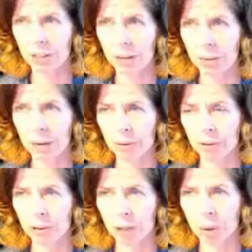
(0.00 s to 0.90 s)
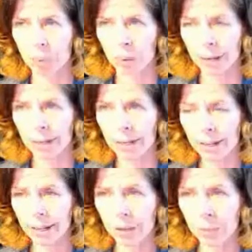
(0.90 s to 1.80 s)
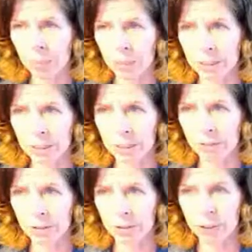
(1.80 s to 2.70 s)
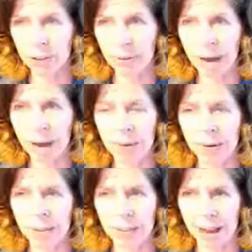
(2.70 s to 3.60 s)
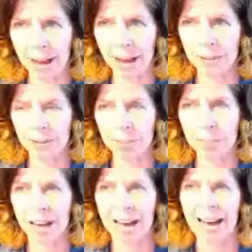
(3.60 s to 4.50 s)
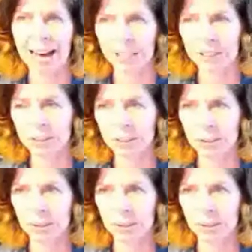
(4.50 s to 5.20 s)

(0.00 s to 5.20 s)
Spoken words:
hours to know when it would be delivered. 2 hours has passed.